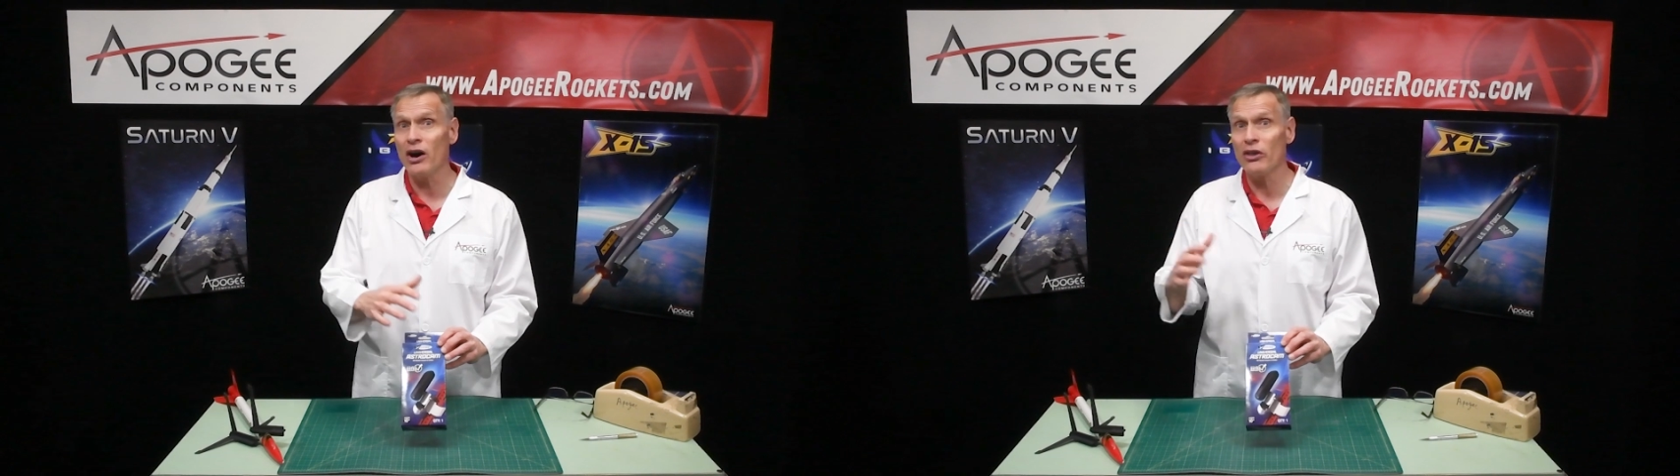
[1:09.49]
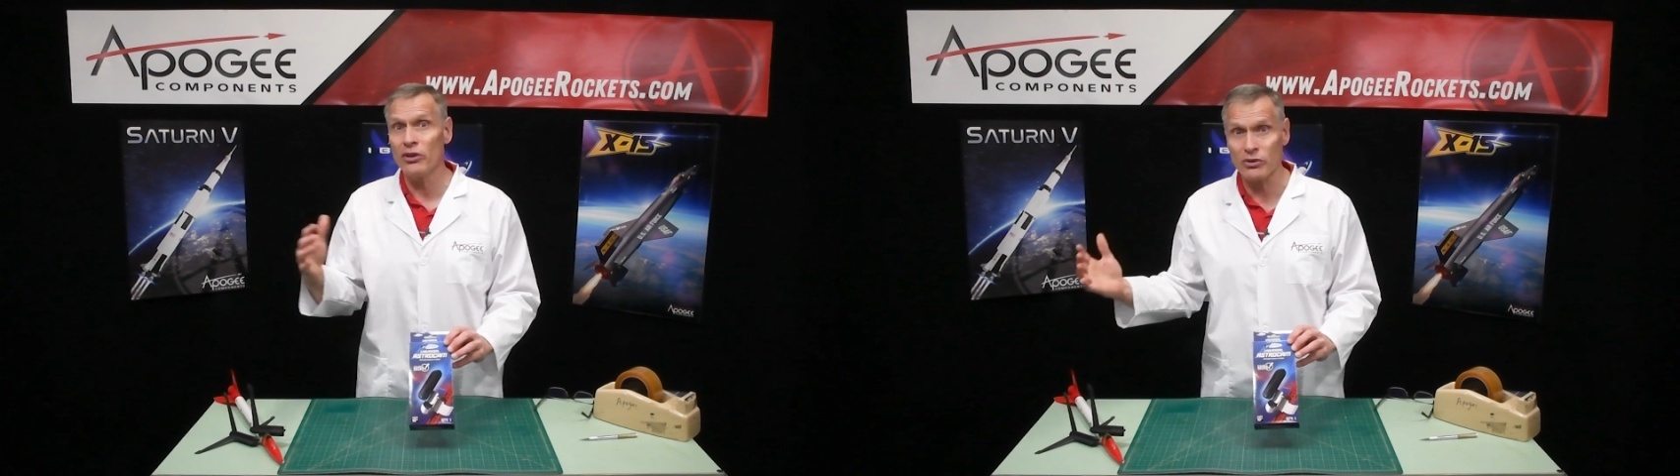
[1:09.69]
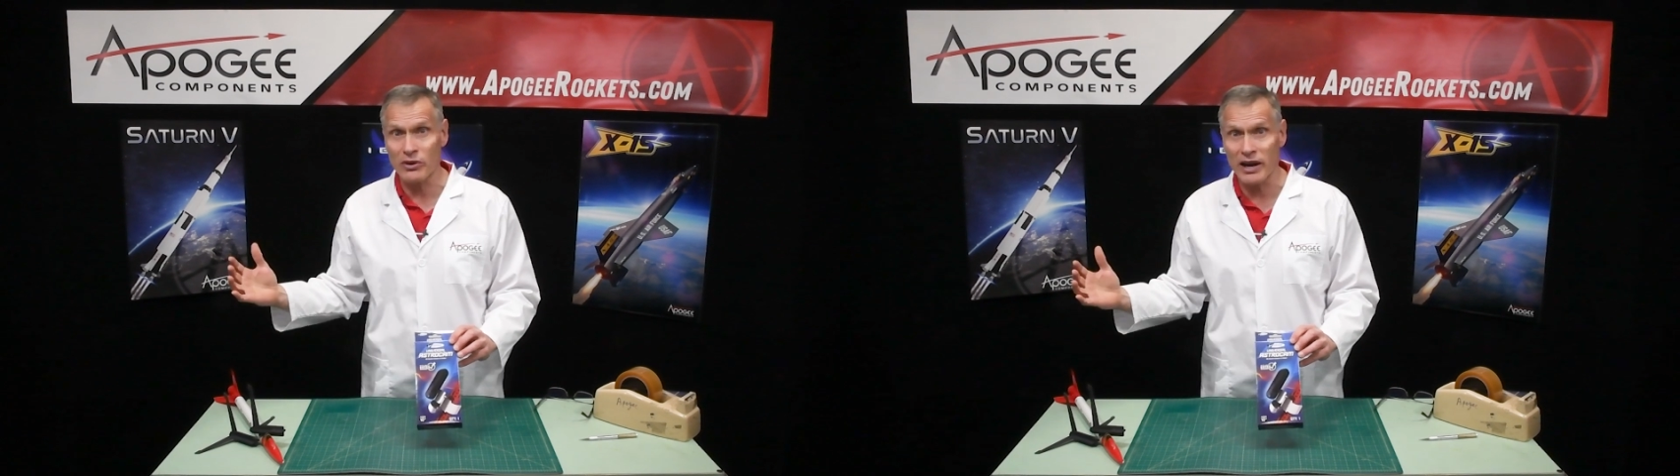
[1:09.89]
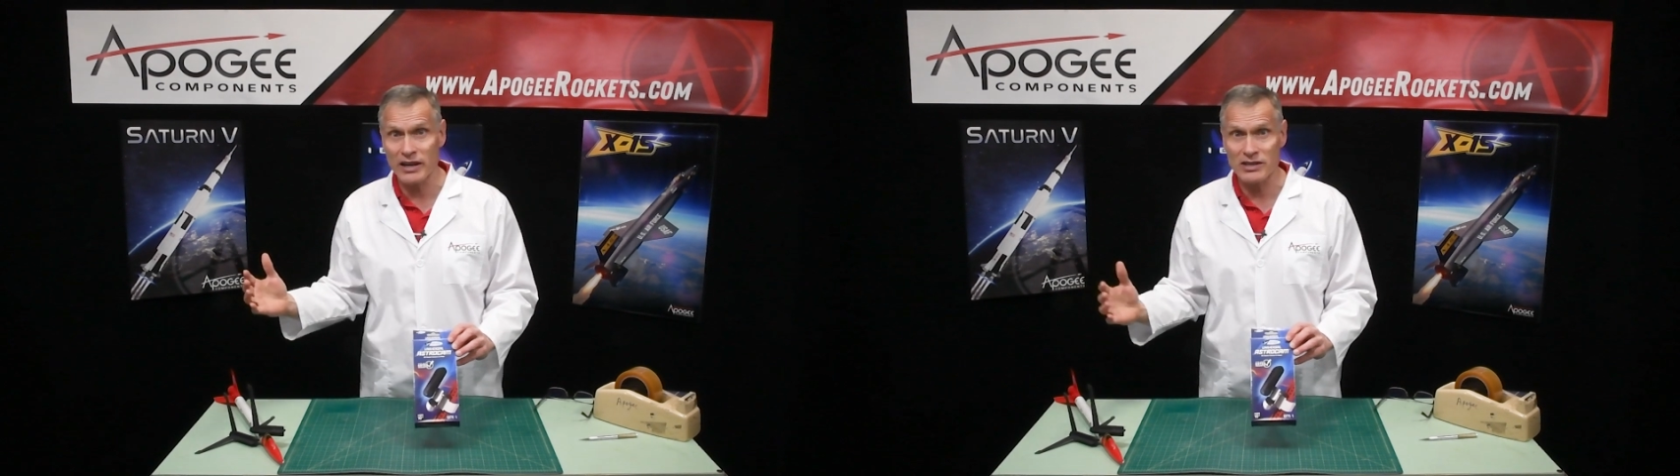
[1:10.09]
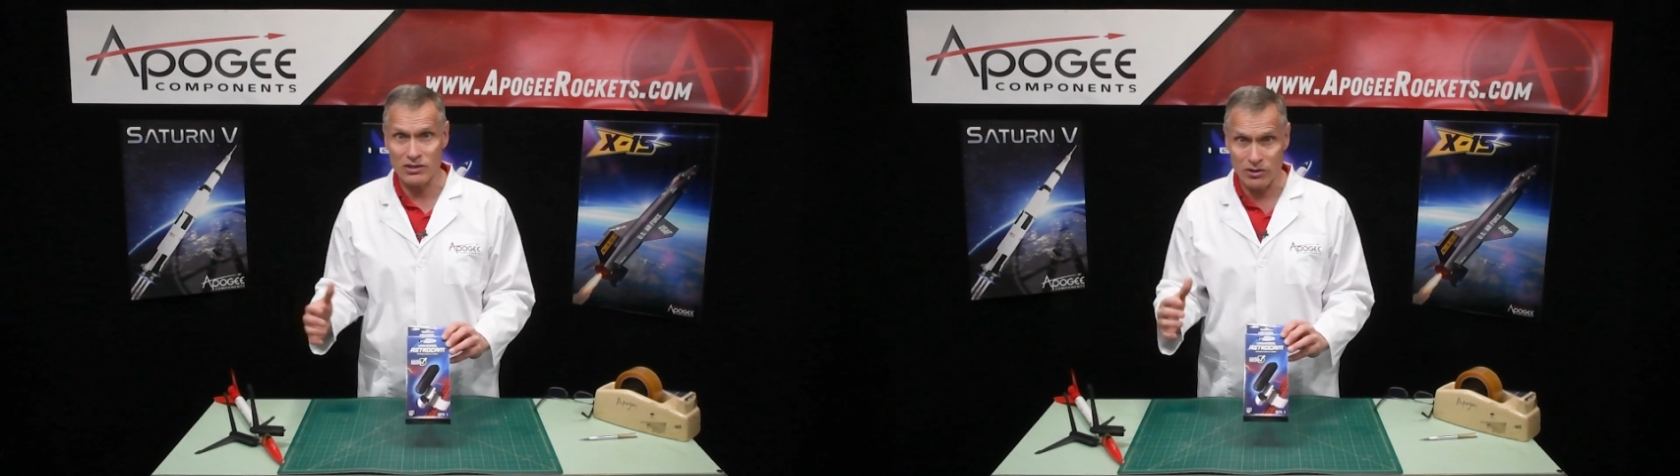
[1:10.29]
other
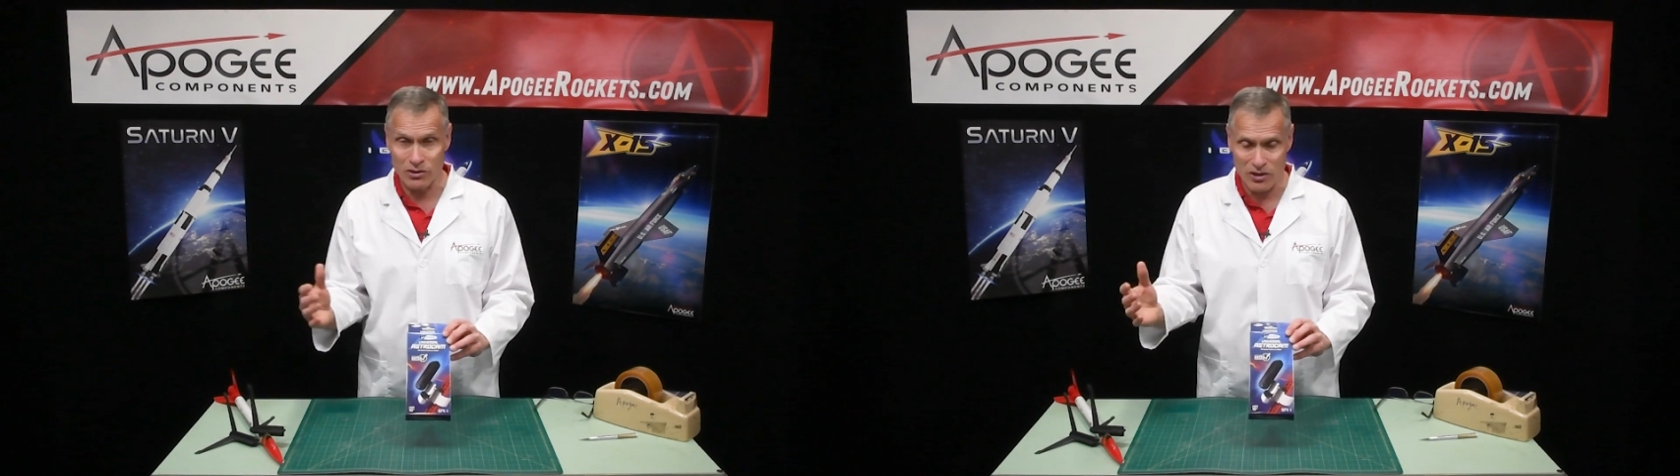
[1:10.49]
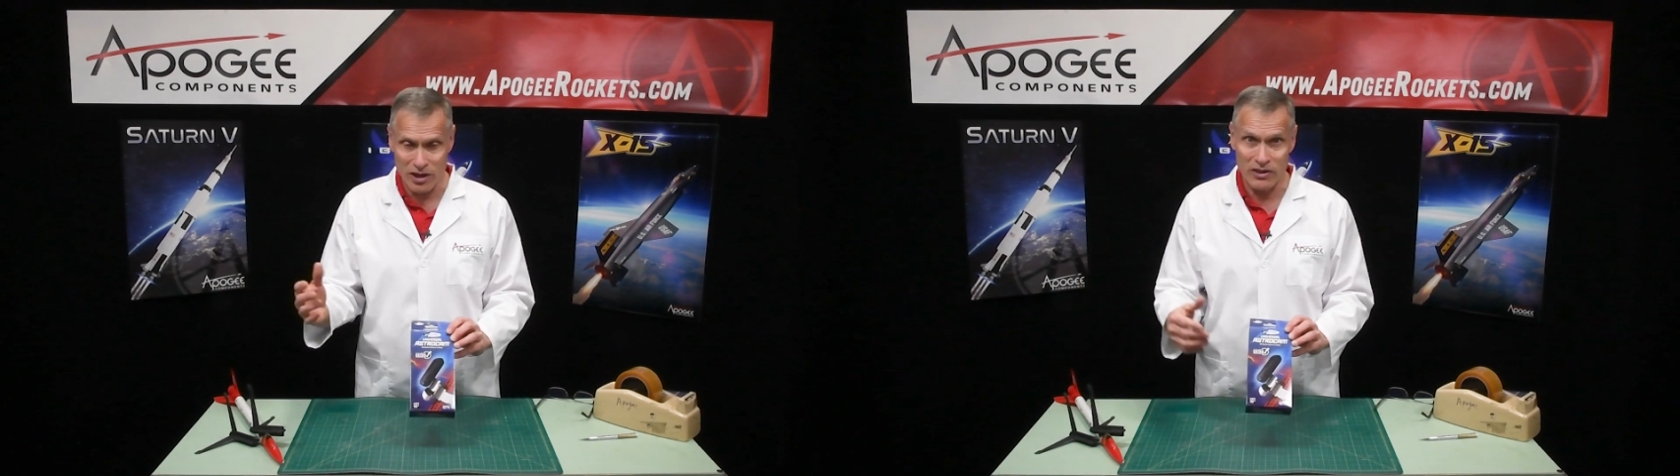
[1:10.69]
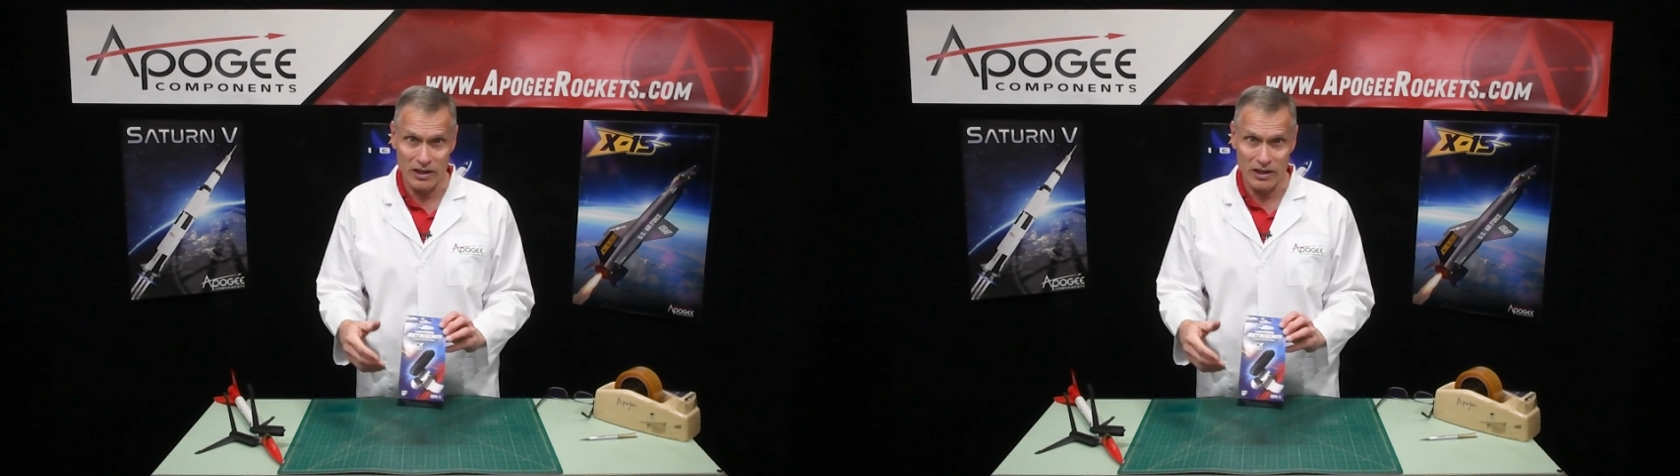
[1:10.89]
rockets other than